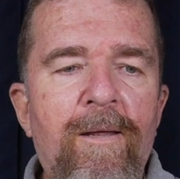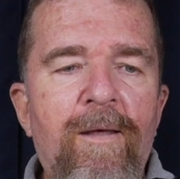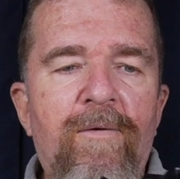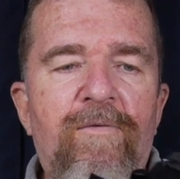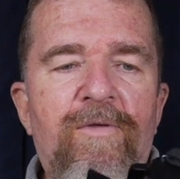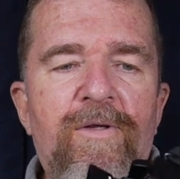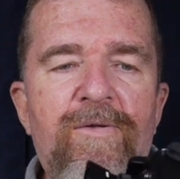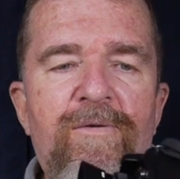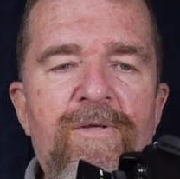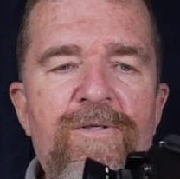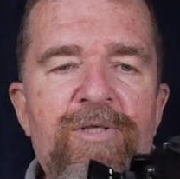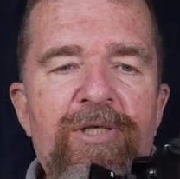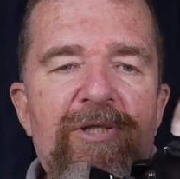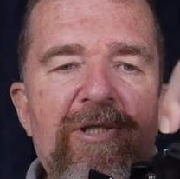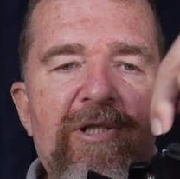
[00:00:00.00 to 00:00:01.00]
The, the
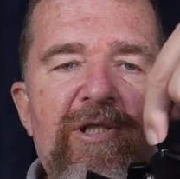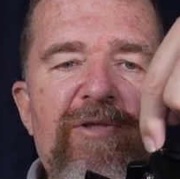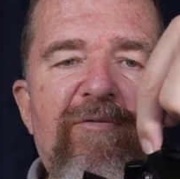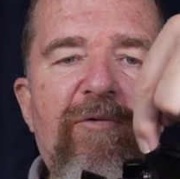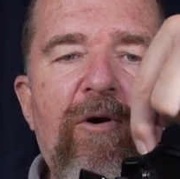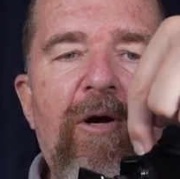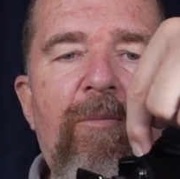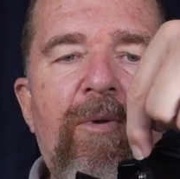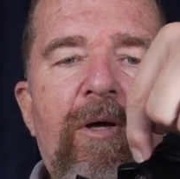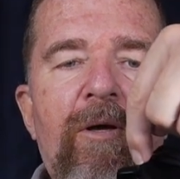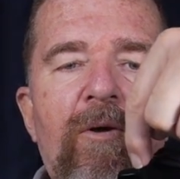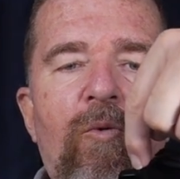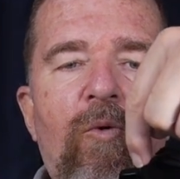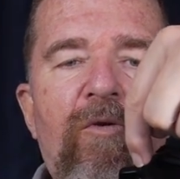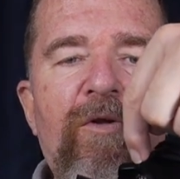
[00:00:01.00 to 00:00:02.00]
distance from
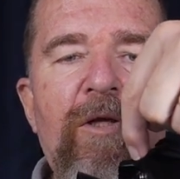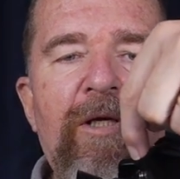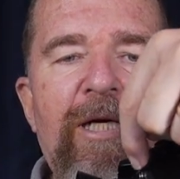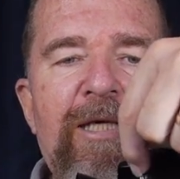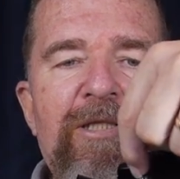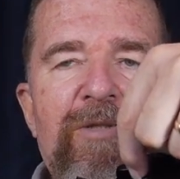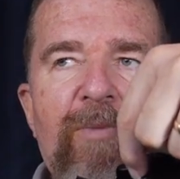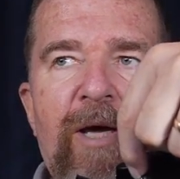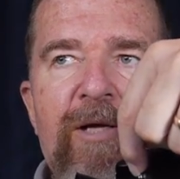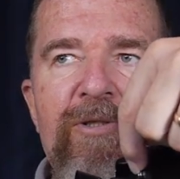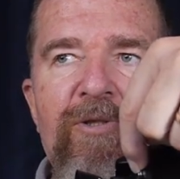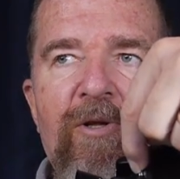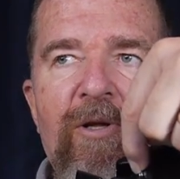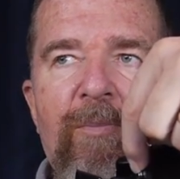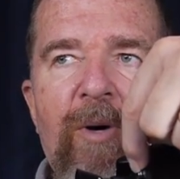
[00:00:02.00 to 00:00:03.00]
where the lens
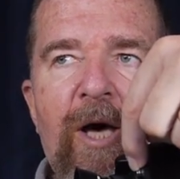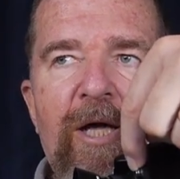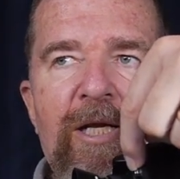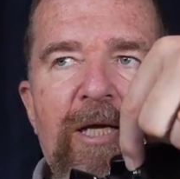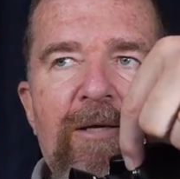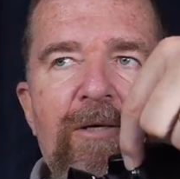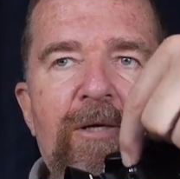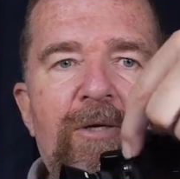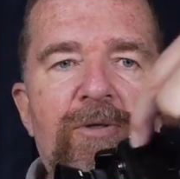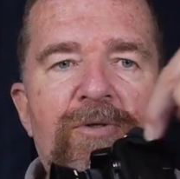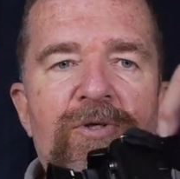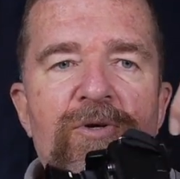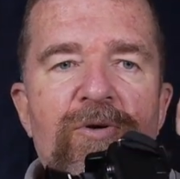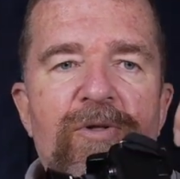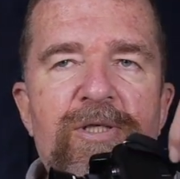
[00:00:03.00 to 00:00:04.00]
mounts on the body
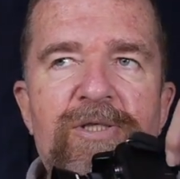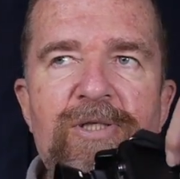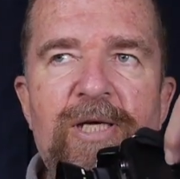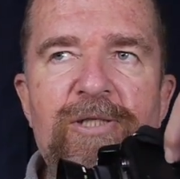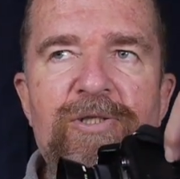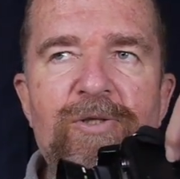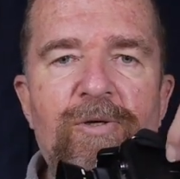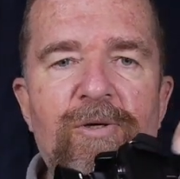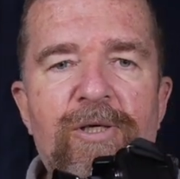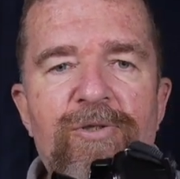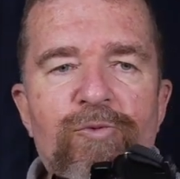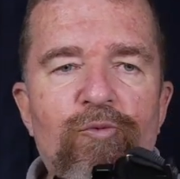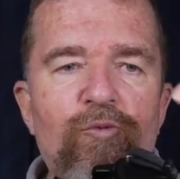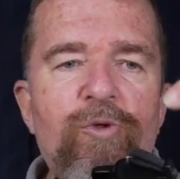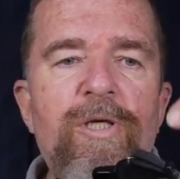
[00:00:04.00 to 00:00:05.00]
to the sensor
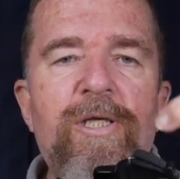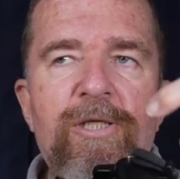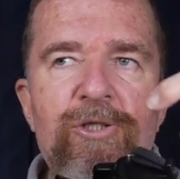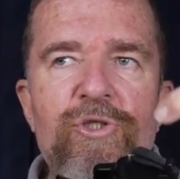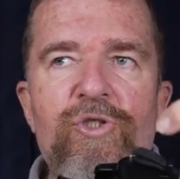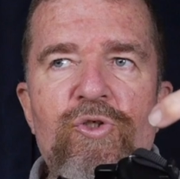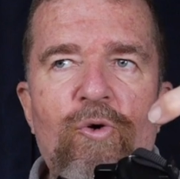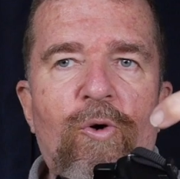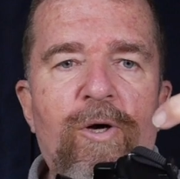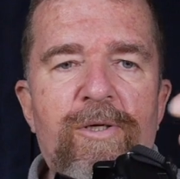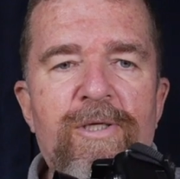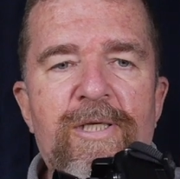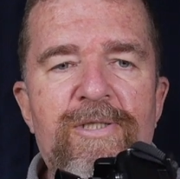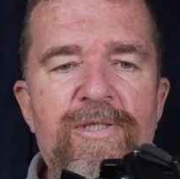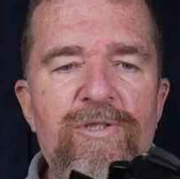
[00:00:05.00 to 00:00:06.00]
is really
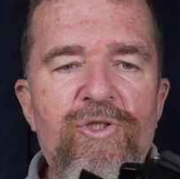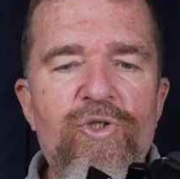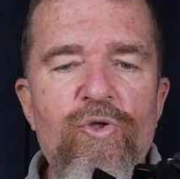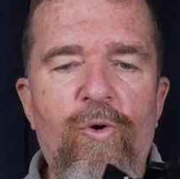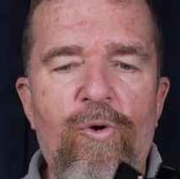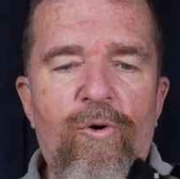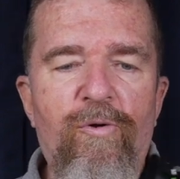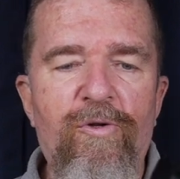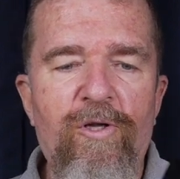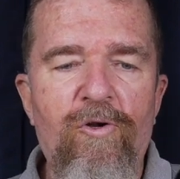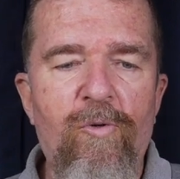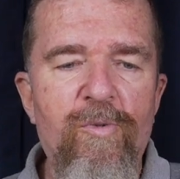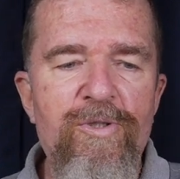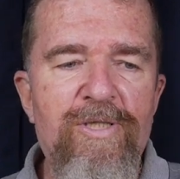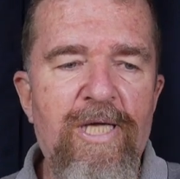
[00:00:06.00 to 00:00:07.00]
short. It's shorter than
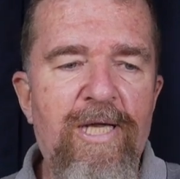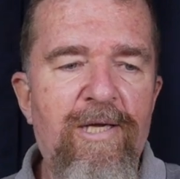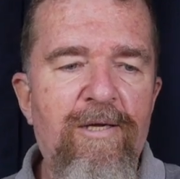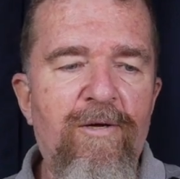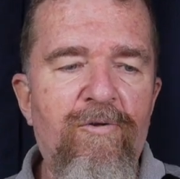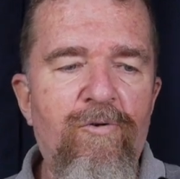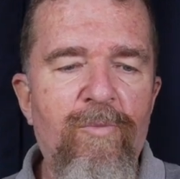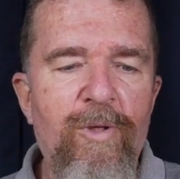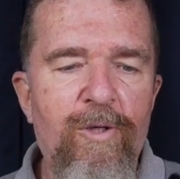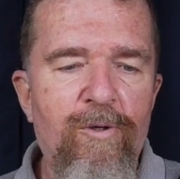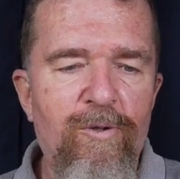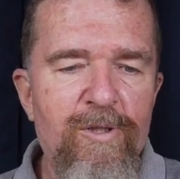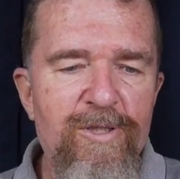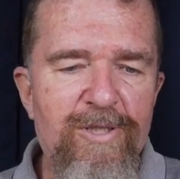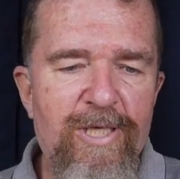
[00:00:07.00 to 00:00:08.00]
almost any other
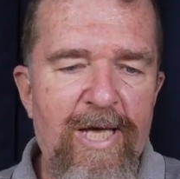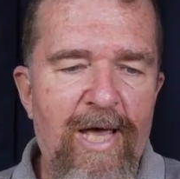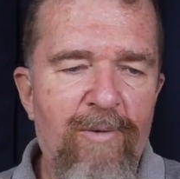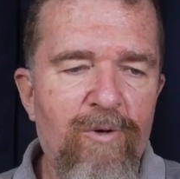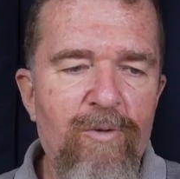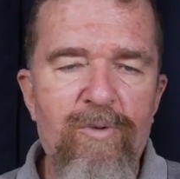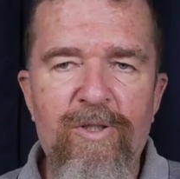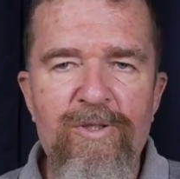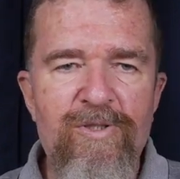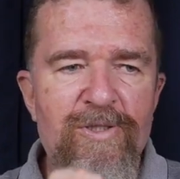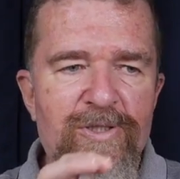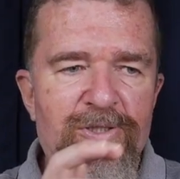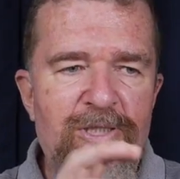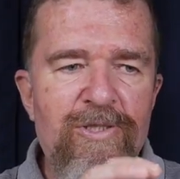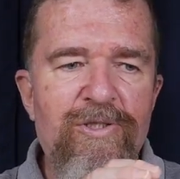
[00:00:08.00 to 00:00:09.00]
mirrorless camera because
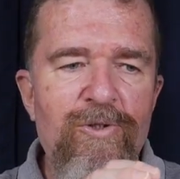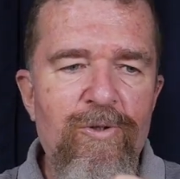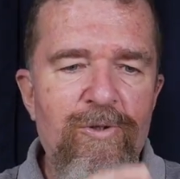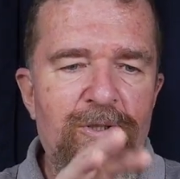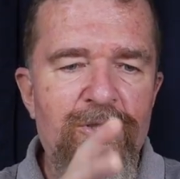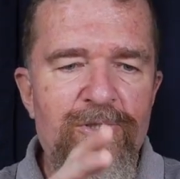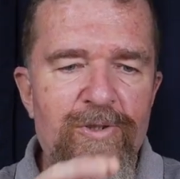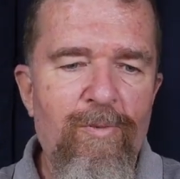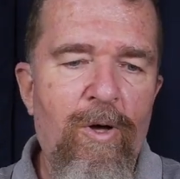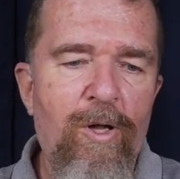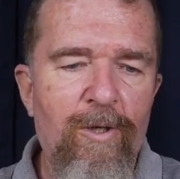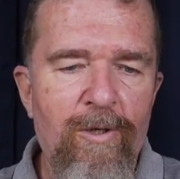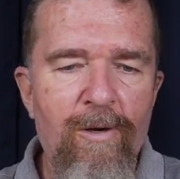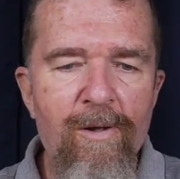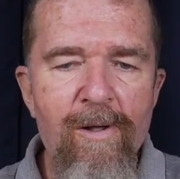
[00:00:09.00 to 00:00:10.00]
the sensor is
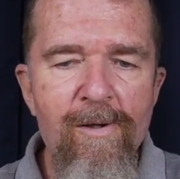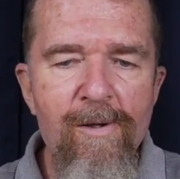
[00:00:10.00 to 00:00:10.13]
smaller.